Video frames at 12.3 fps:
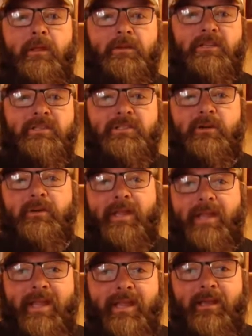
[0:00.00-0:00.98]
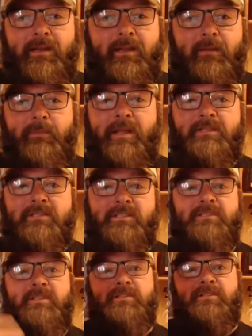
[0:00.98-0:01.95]
Distilled in means
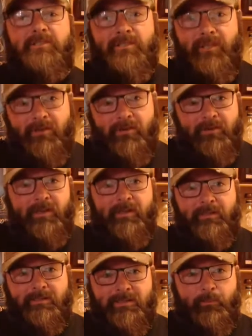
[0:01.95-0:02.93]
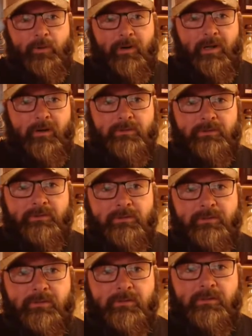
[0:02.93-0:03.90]
it's distilled in somewhere
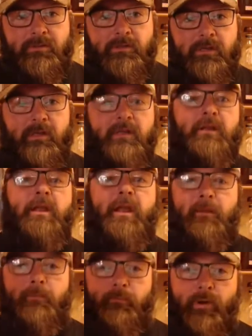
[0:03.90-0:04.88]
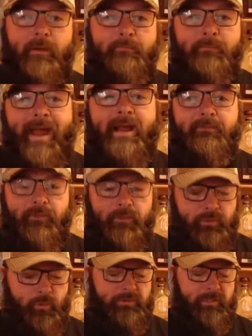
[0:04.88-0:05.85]
else and brought back for
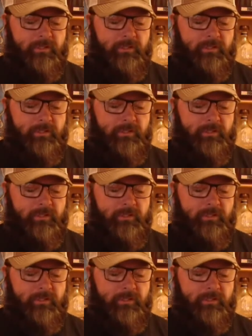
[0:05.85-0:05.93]
sourcing.